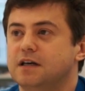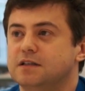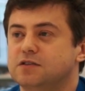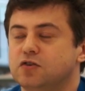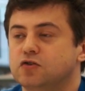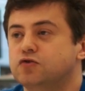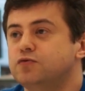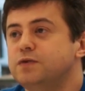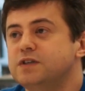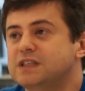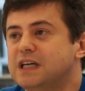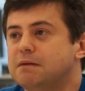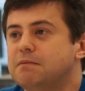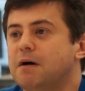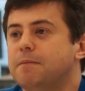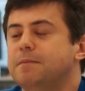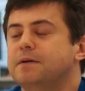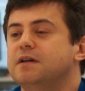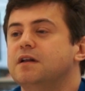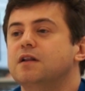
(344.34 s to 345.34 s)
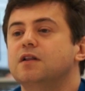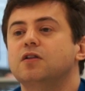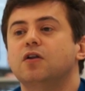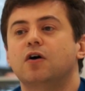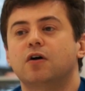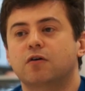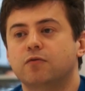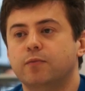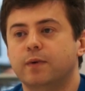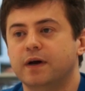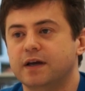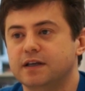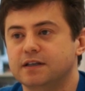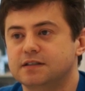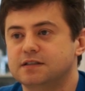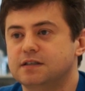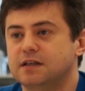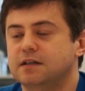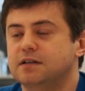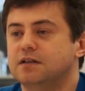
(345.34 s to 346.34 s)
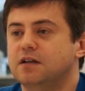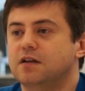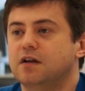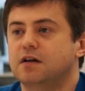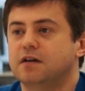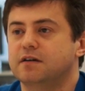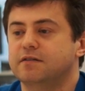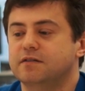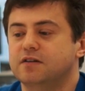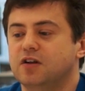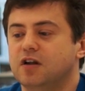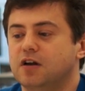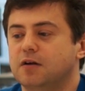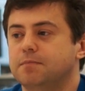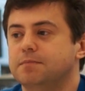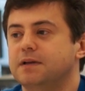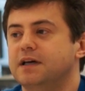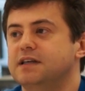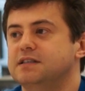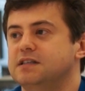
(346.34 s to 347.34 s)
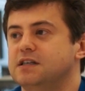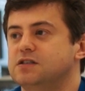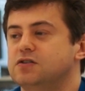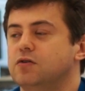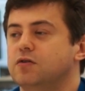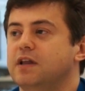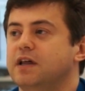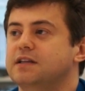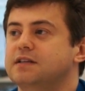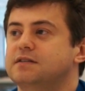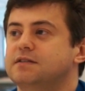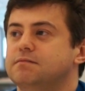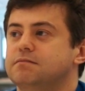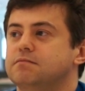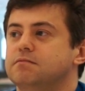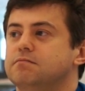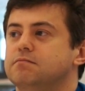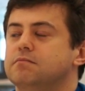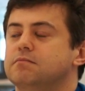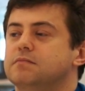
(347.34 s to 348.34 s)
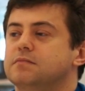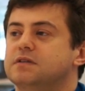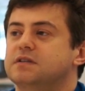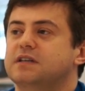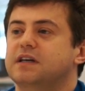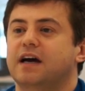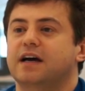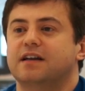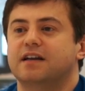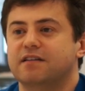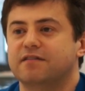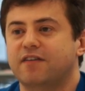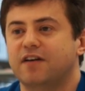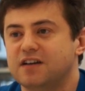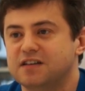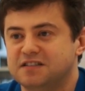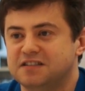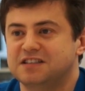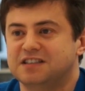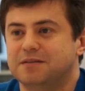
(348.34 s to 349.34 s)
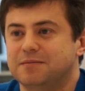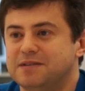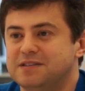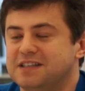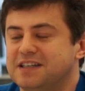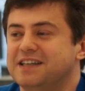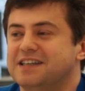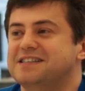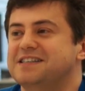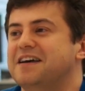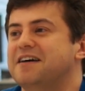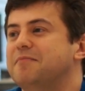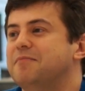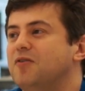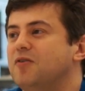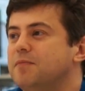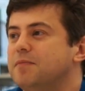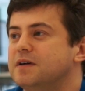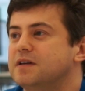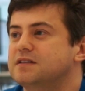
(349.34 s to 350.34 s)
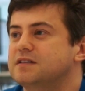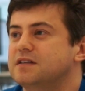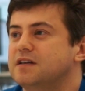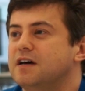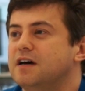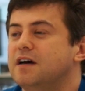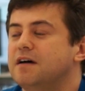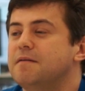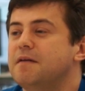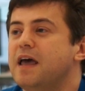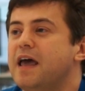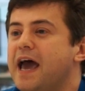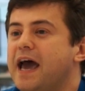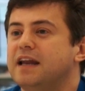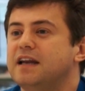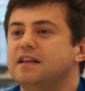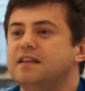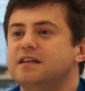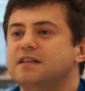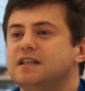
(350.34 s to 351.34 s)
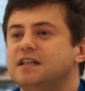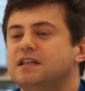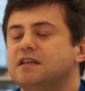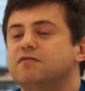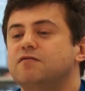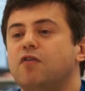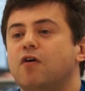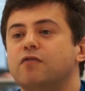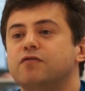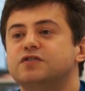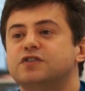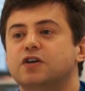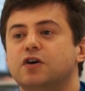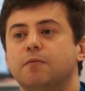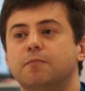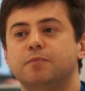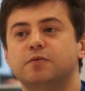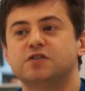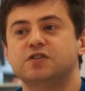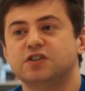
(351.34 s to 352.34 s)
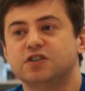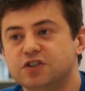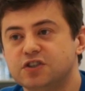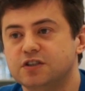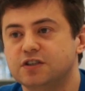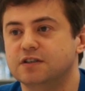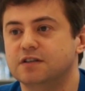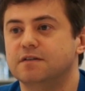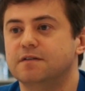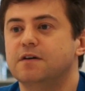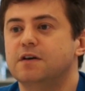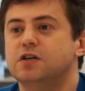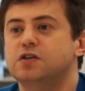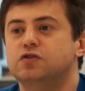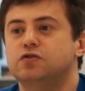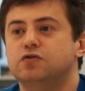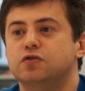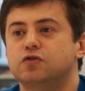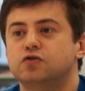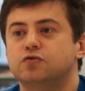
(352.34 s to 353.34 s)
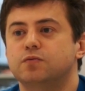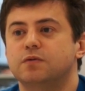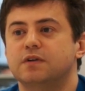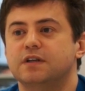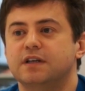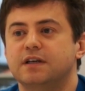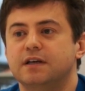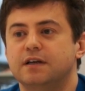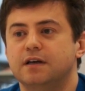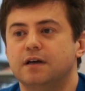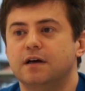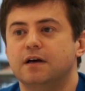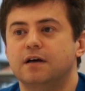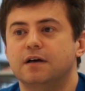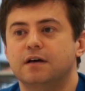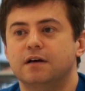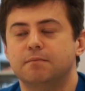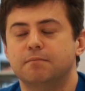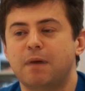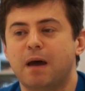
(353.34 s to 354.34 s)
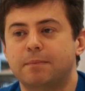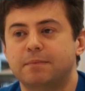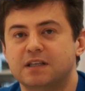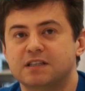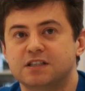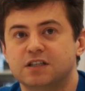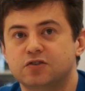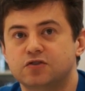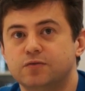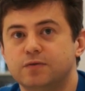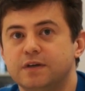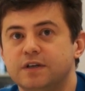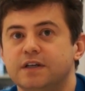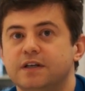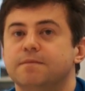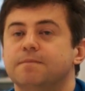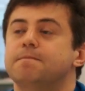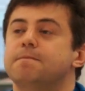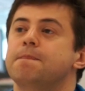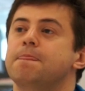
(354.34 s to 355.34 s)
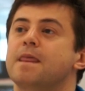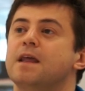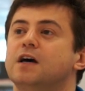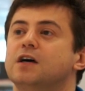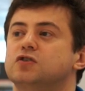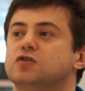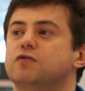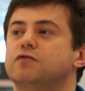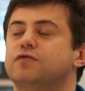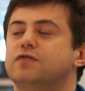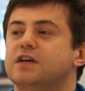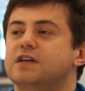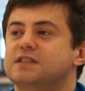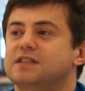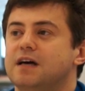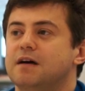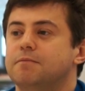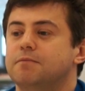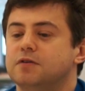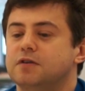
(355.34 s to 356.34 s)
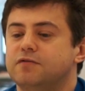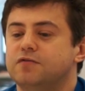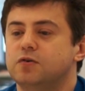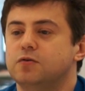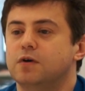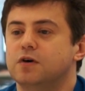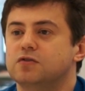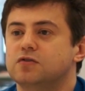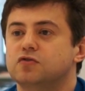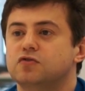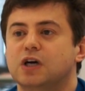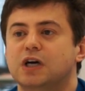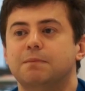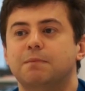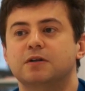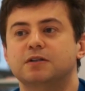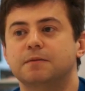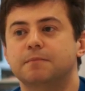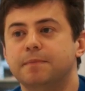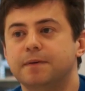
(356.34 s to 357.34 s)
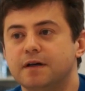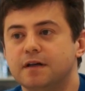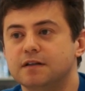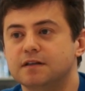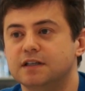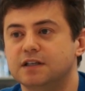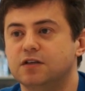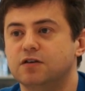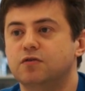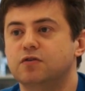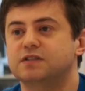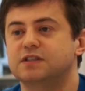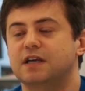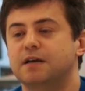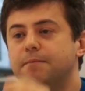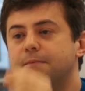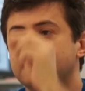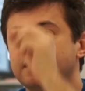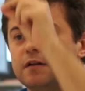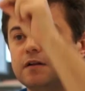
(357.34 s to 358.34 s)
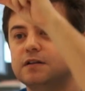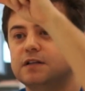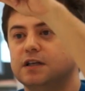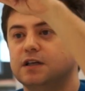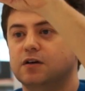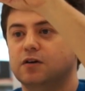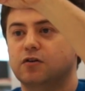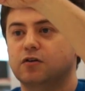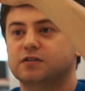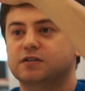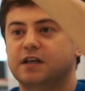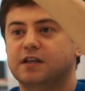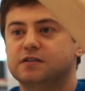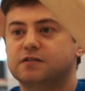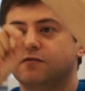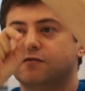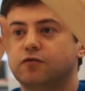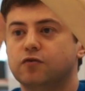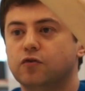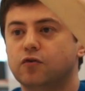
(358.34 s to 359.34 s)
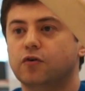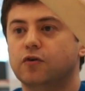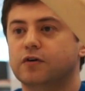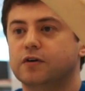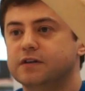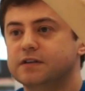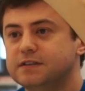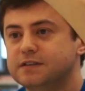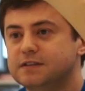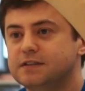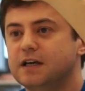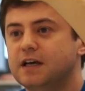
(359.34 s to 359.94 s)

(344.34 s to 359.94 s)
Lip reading: So trees come up in a lot of ways, in a lot of places. So that's kind of the file system is an example. But anything that involves decomposition is usually mapped as a tree. So, for example, if you want to talk about a building, you could say a building contains floors.